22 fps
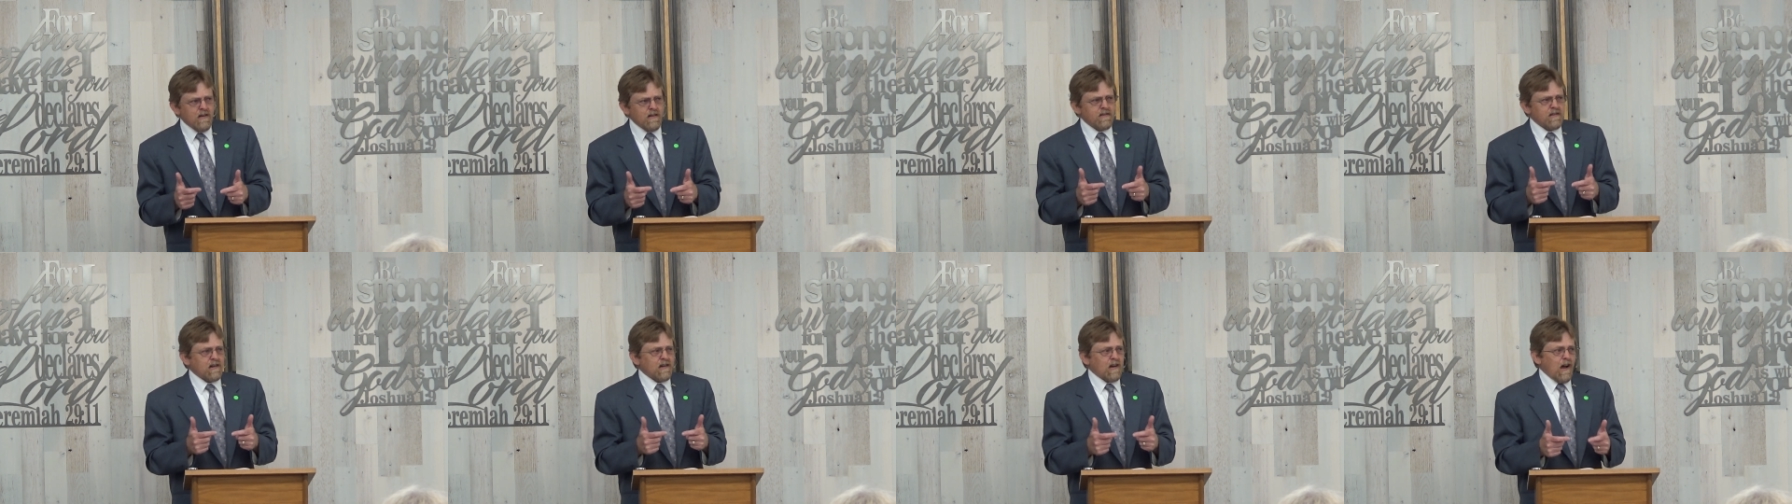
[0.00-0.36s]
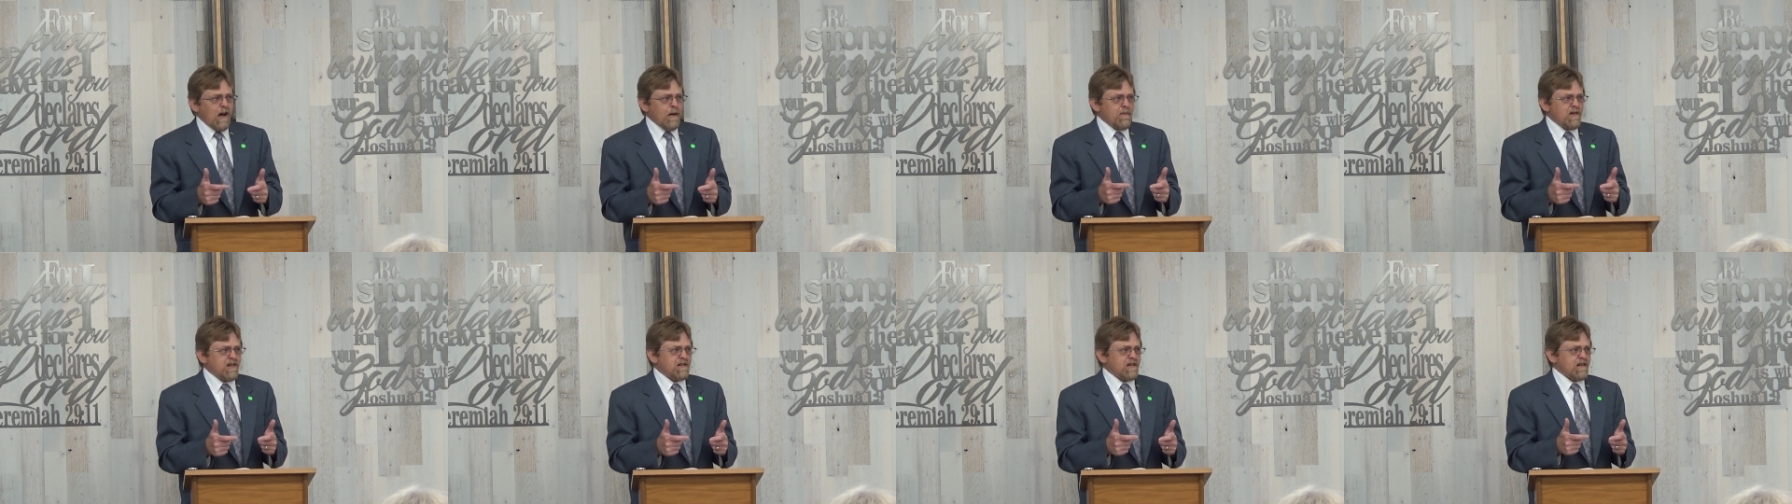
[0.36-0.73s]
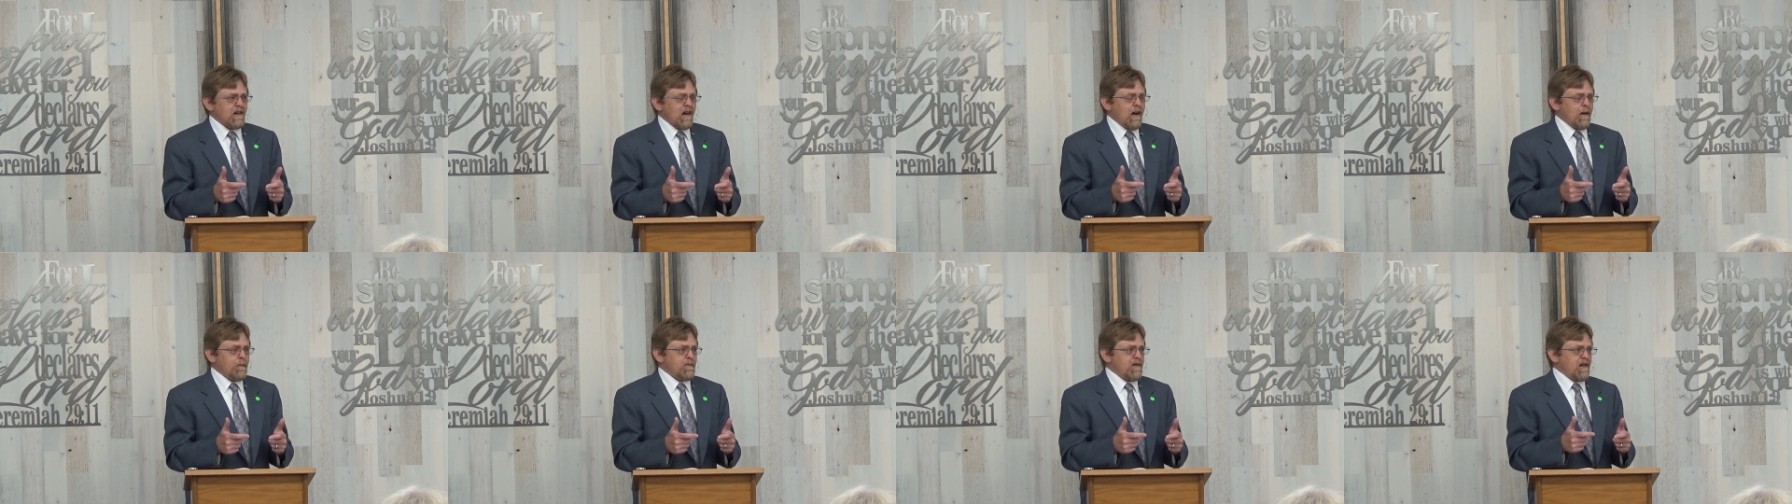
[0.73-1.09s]
The common
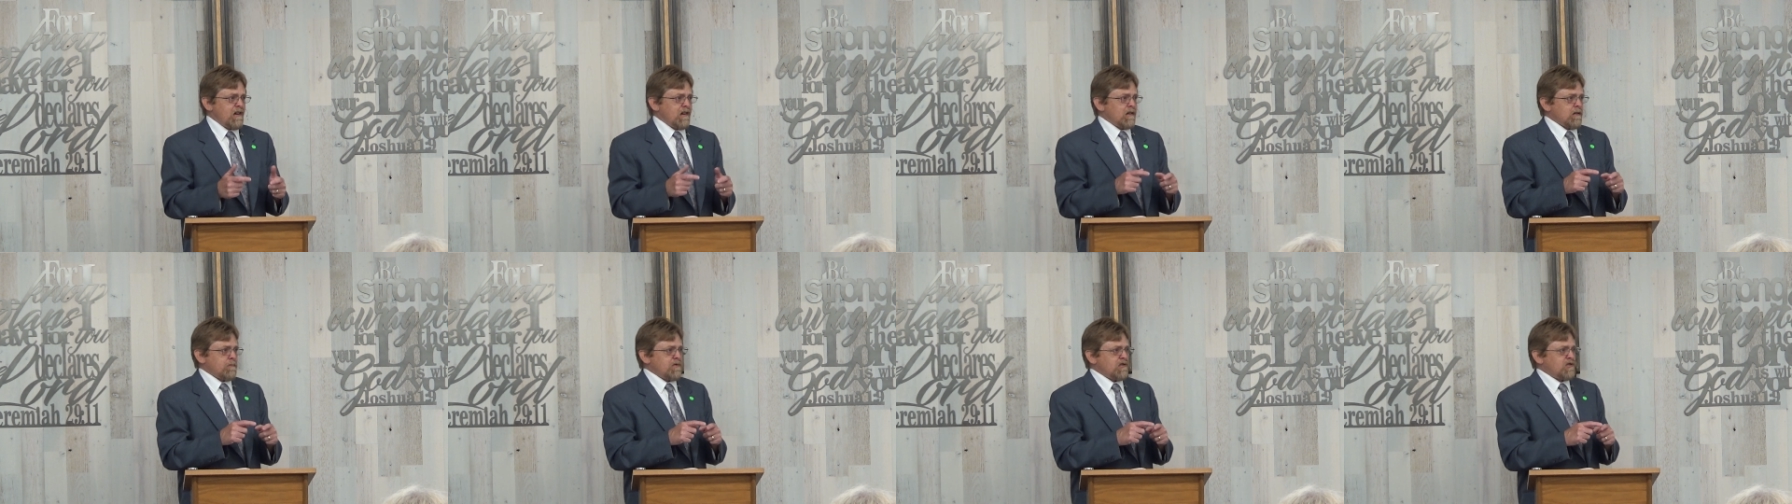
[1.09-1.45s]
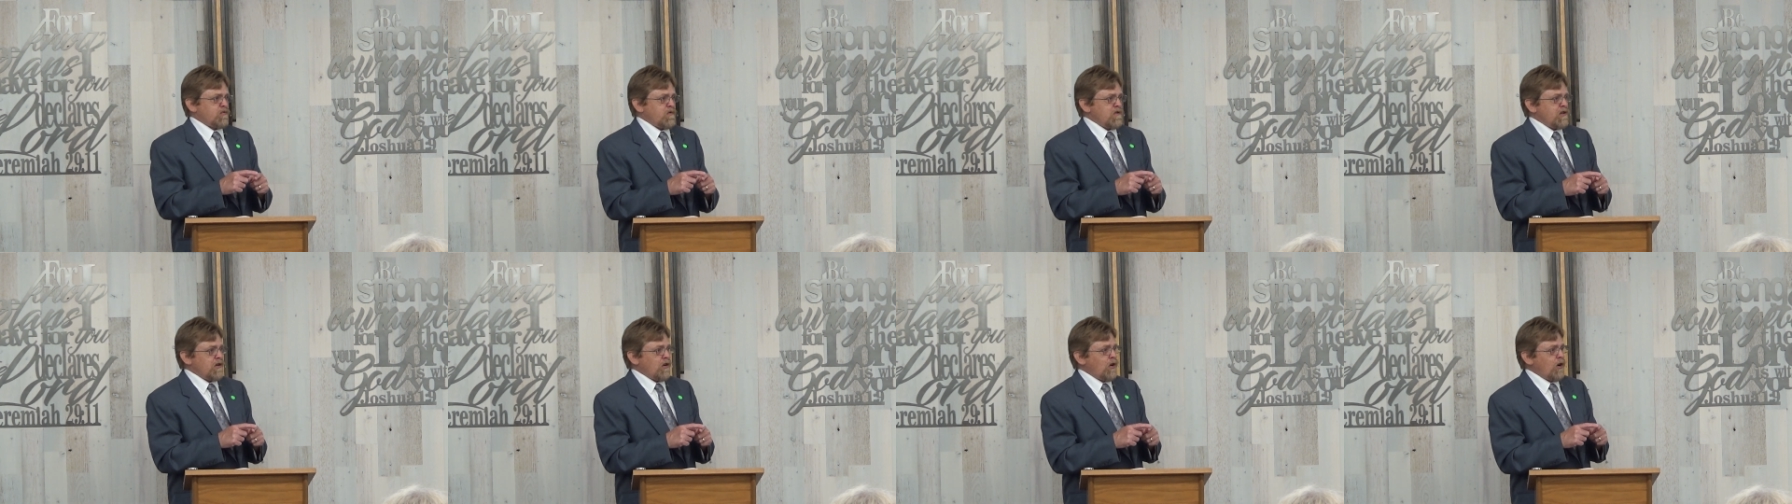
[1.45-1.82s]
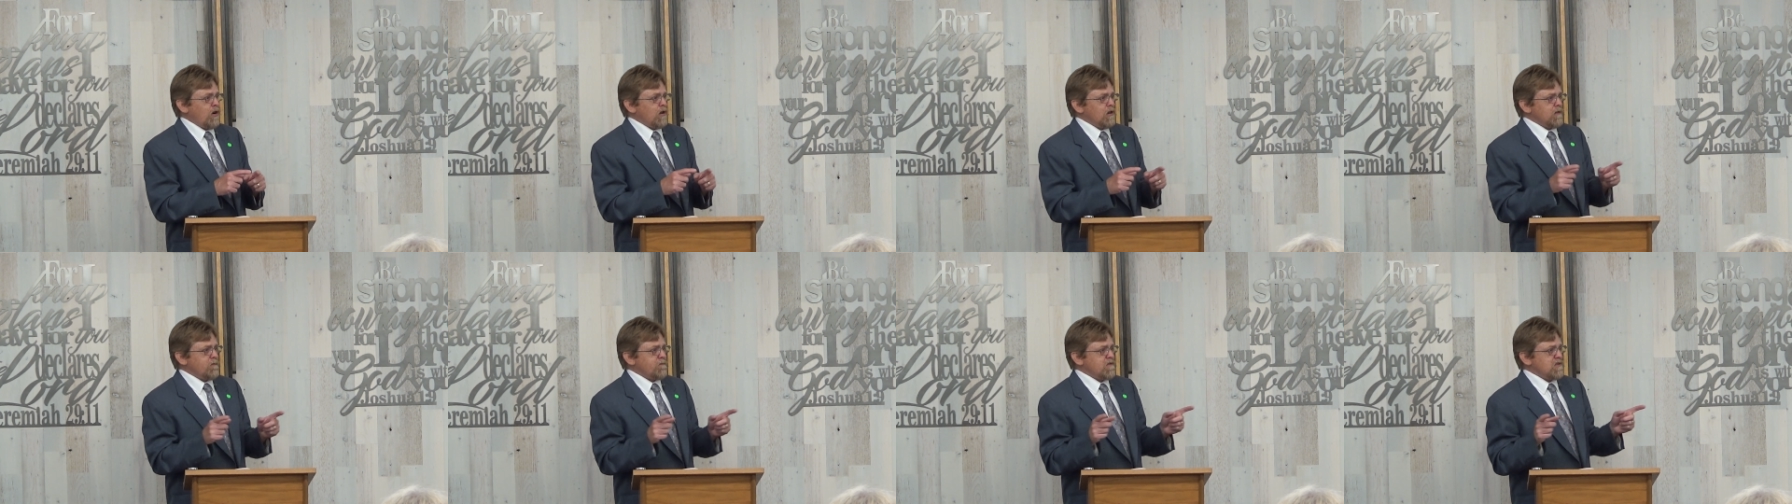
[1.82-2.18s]
denominator between
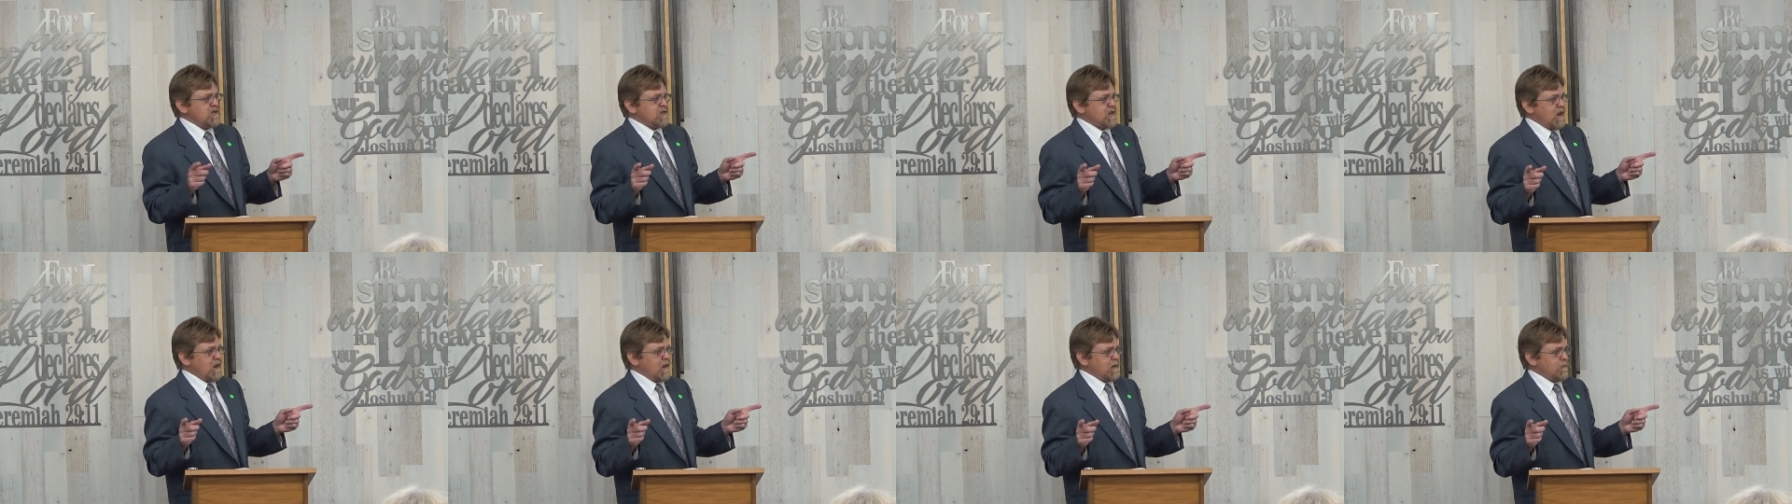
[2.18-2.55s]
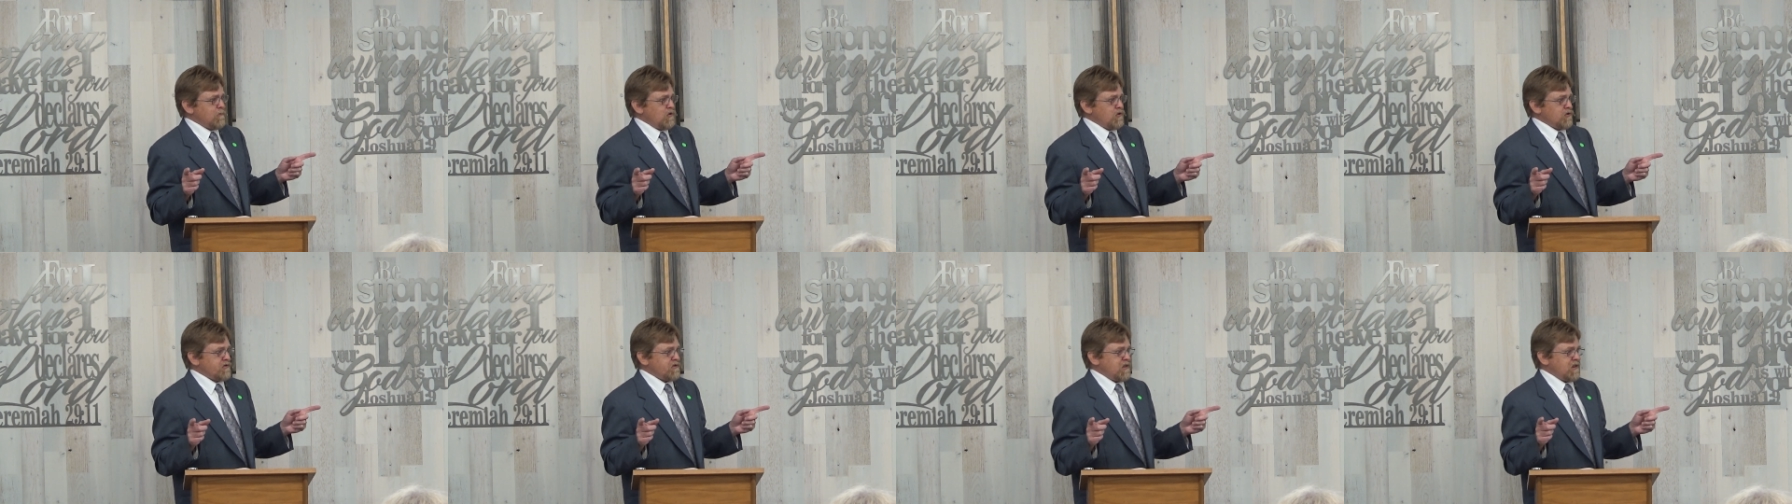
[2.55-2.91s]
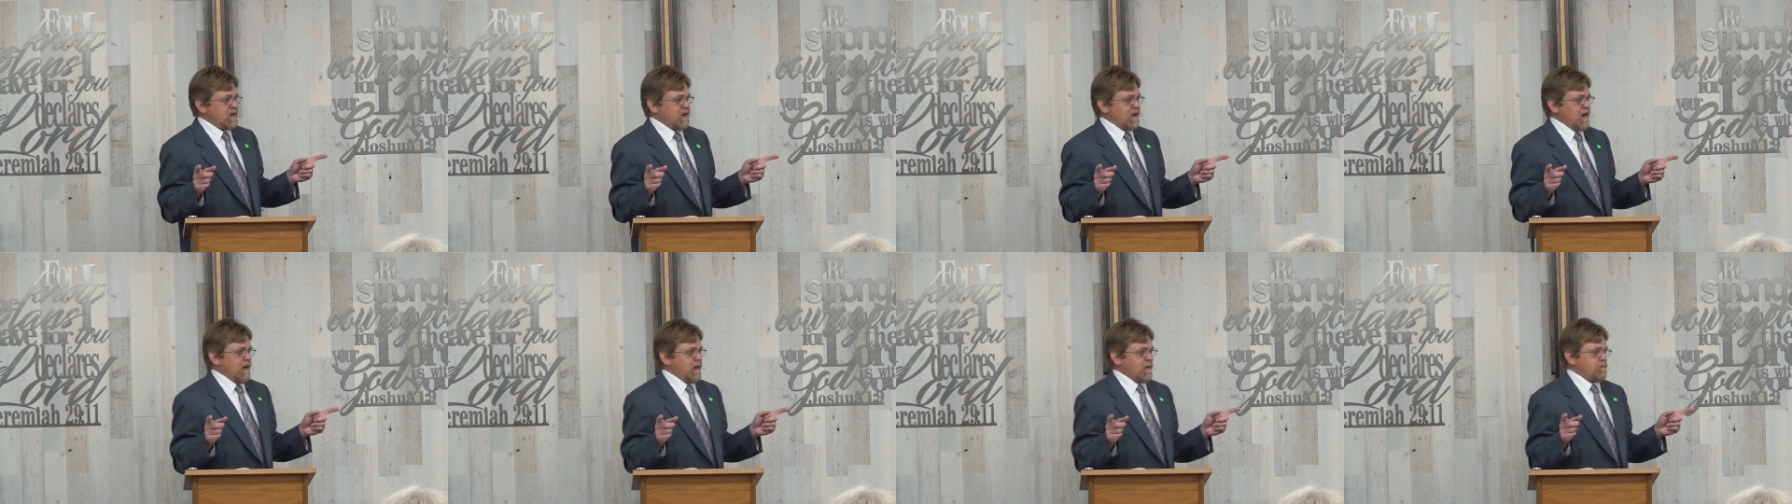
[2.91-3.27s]
all of these animals
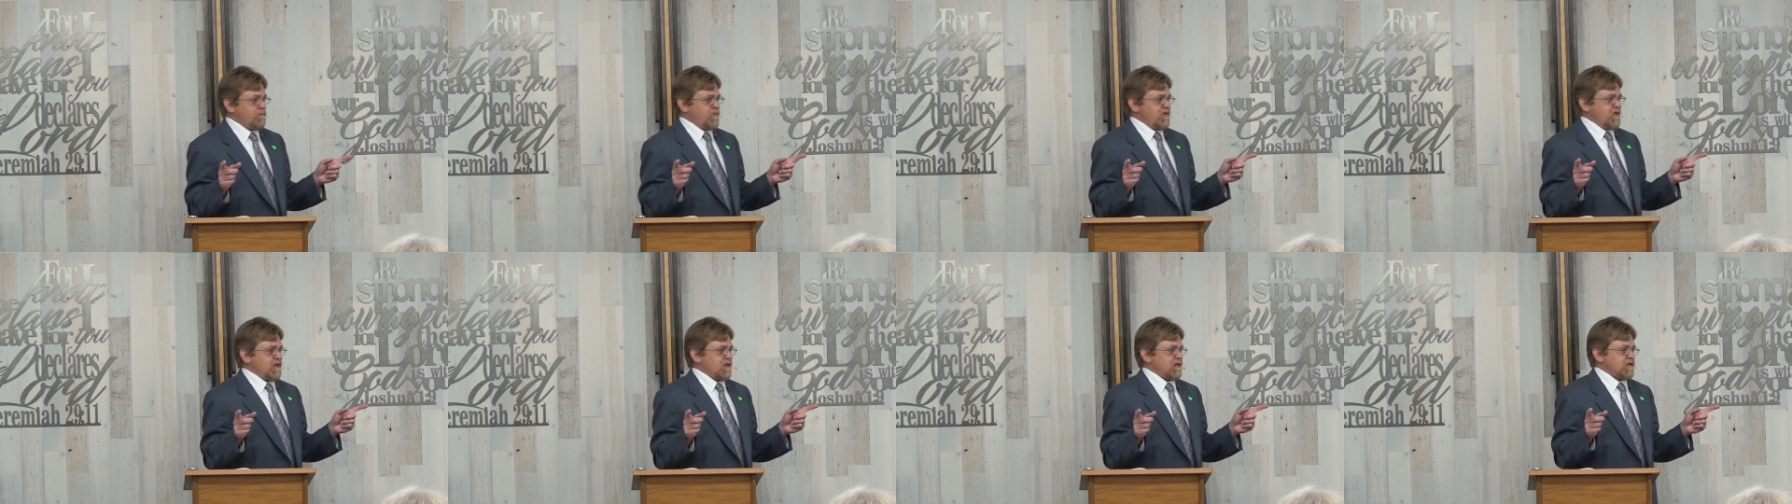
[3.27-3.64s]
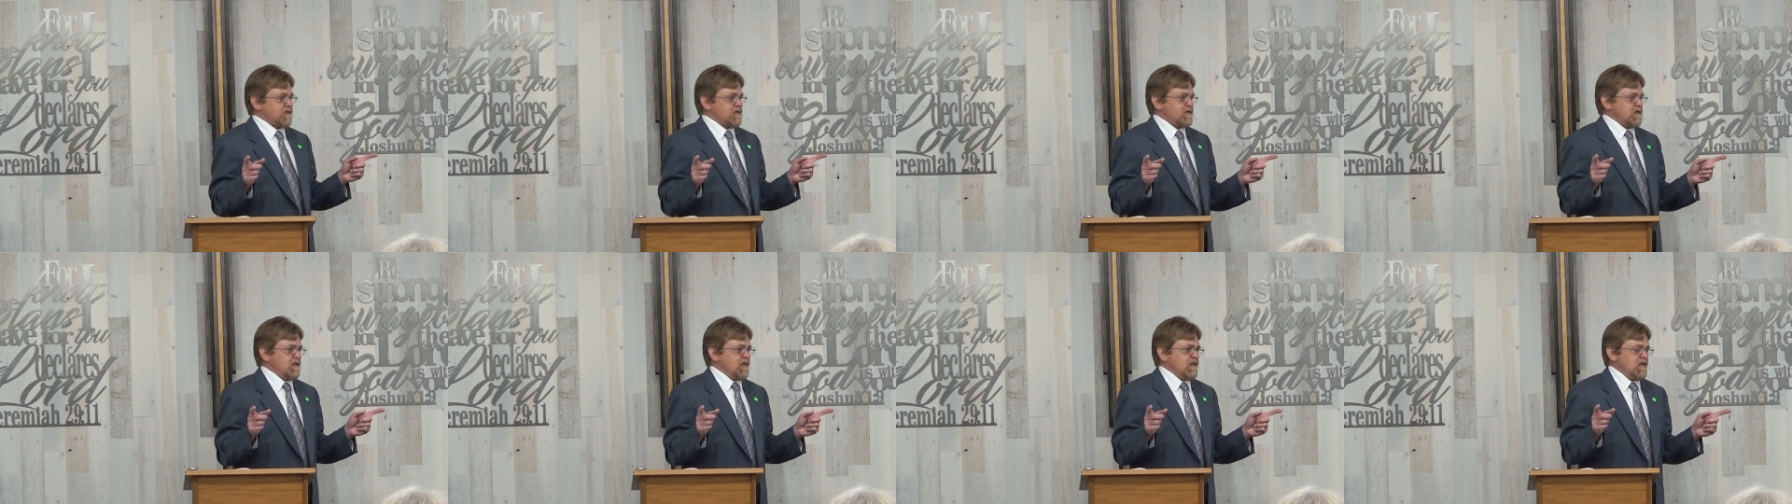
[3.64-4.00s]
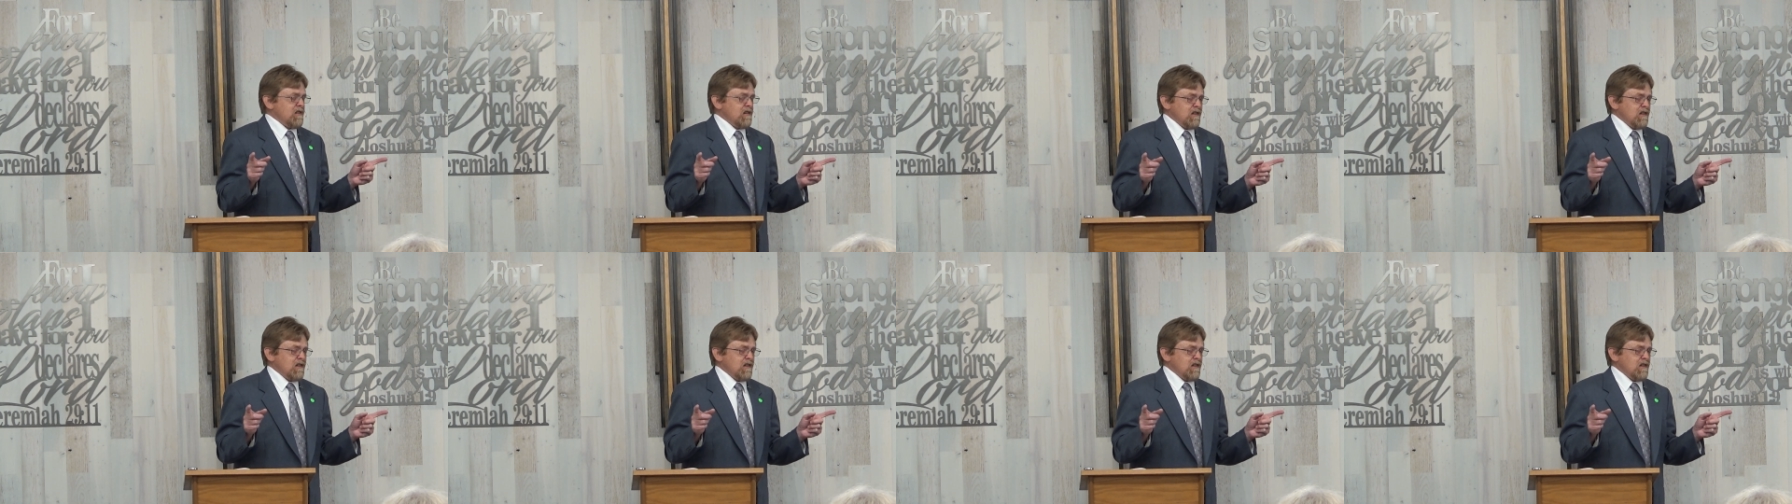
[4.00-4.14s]
that God picks